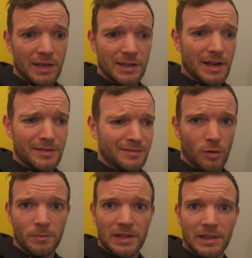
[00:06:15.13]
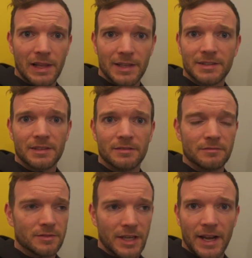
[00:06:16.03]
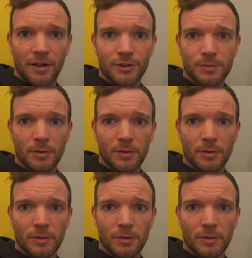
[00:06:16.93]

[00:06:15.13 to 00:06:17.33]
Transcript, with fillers: and it will be less than ten dollars